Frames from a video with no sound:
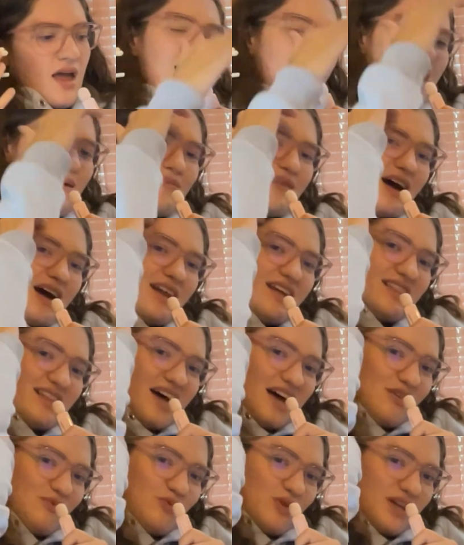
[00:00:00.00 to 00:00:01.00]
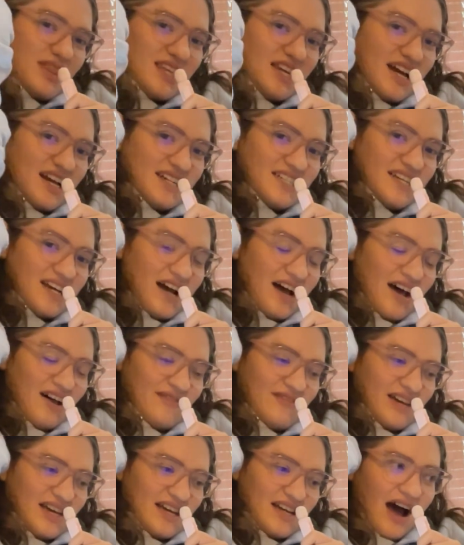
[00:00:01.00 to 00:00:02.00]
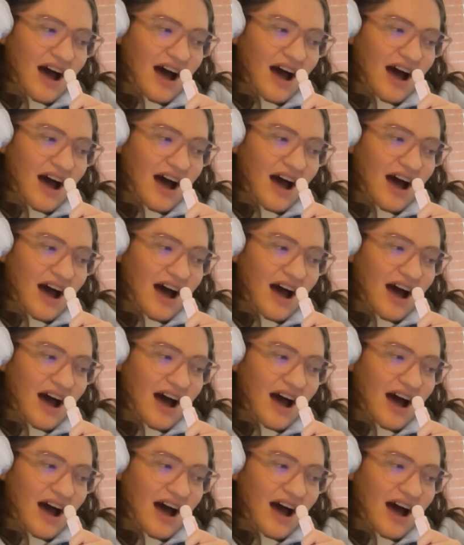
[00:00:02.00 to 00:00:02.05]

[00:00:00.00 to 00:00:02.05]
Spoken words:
I'm not in love with the idea of it.